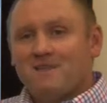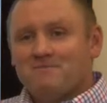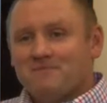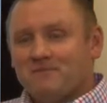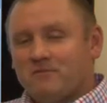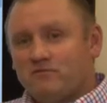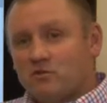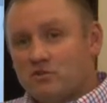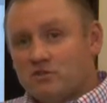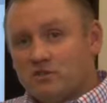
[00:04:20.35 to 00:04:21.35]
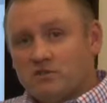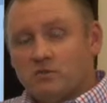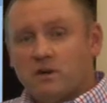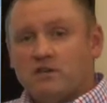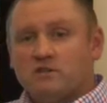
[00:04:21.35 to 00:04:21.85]
them for your
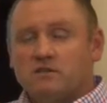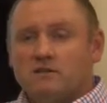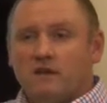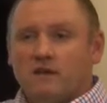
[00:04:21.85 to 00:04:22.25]
situation,